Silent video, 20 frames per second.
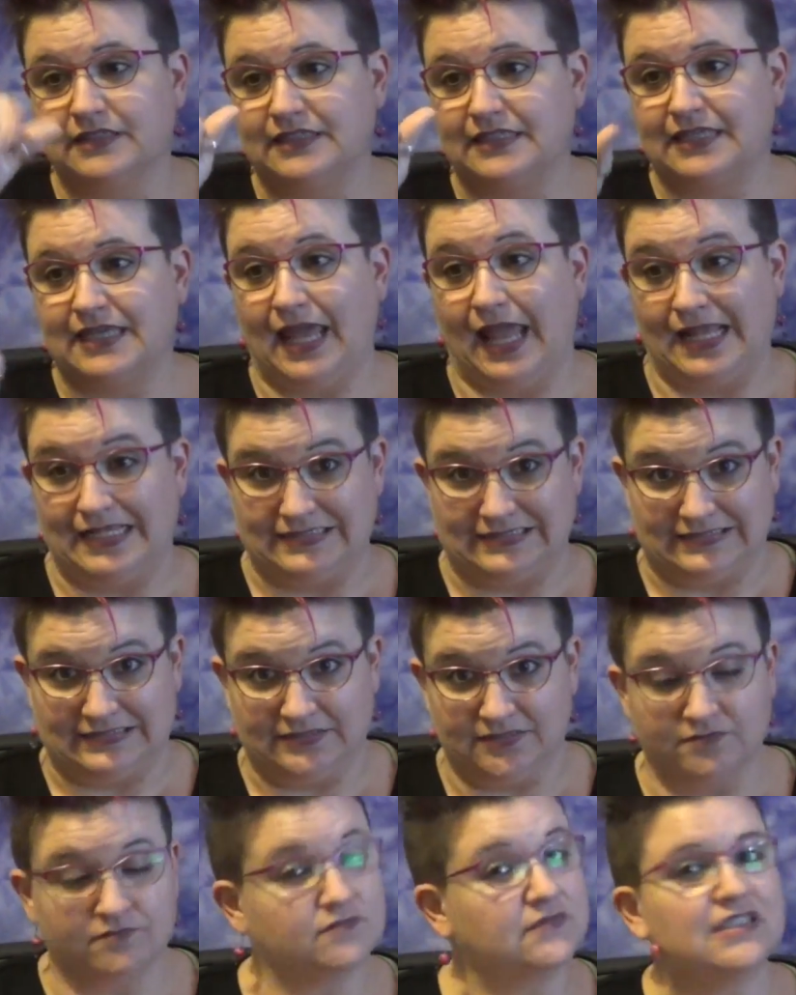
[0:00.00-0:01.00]
The
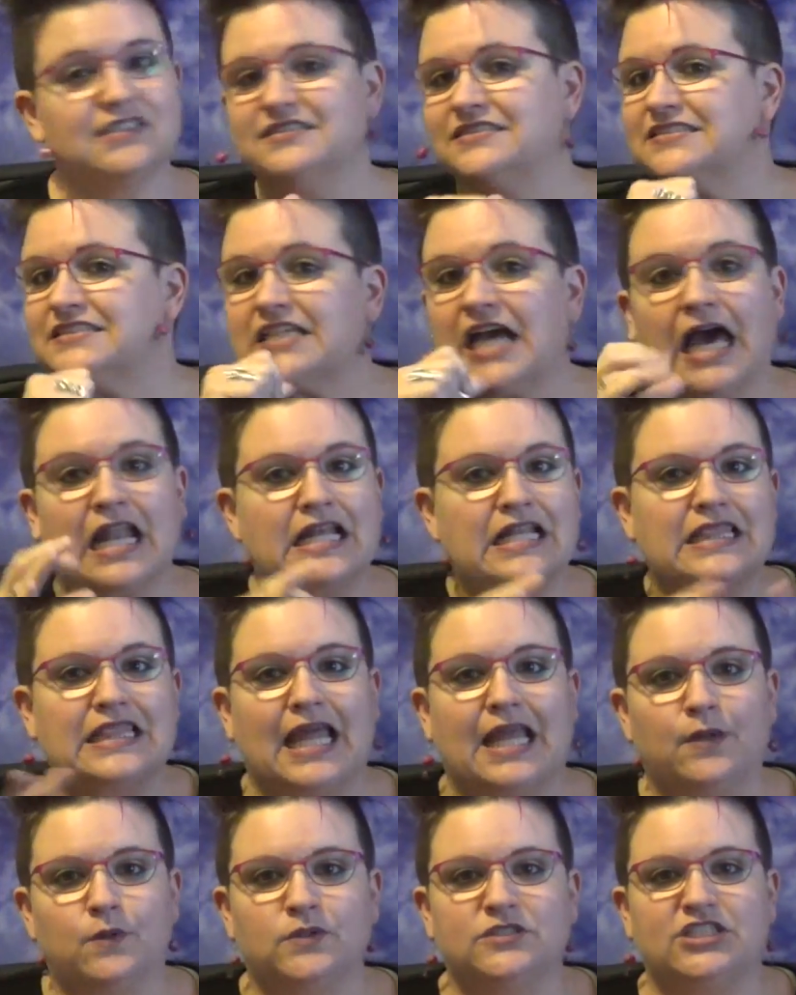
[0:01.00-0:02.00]
interpreters invented
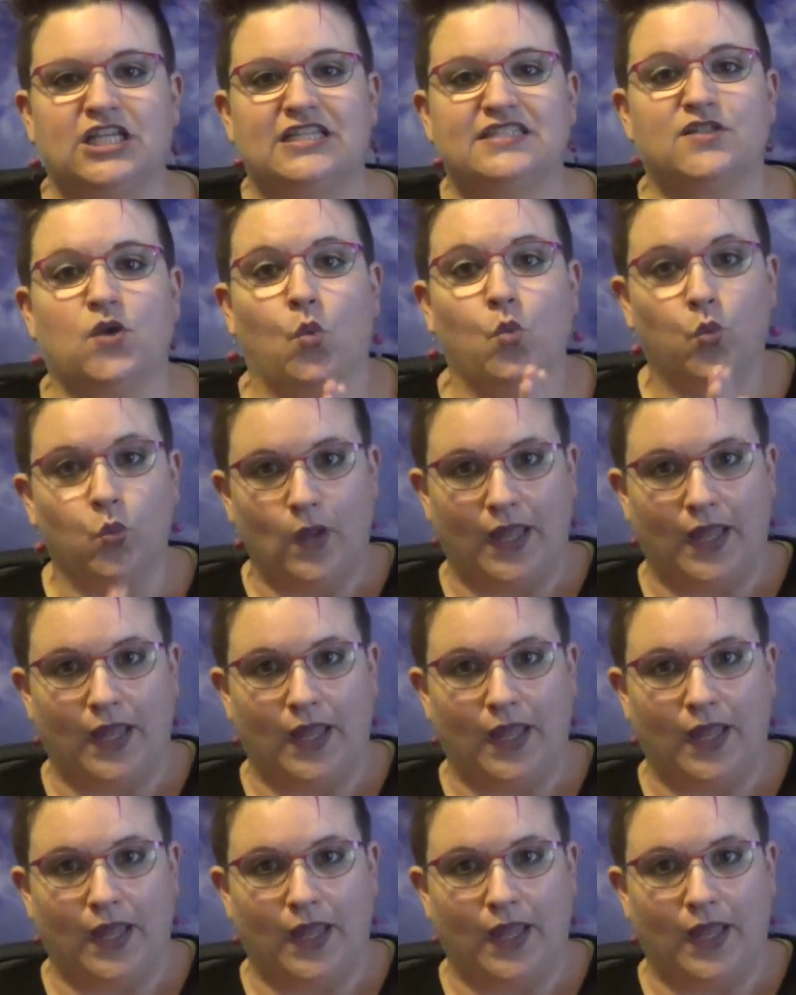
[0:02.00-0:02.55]
CASE.